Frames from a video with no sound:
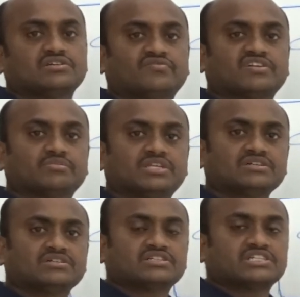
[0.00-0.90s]
from
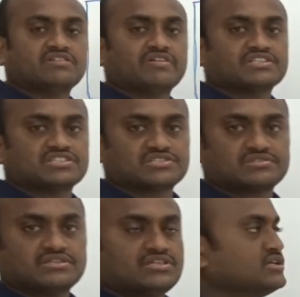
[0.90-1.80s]
the
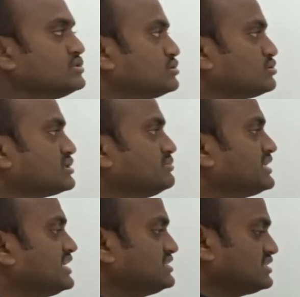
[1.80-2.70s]
devices. So to
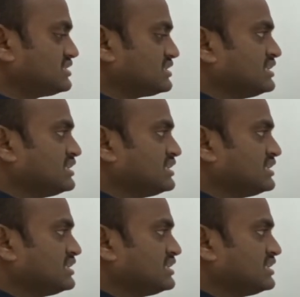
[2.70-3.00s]
summarize,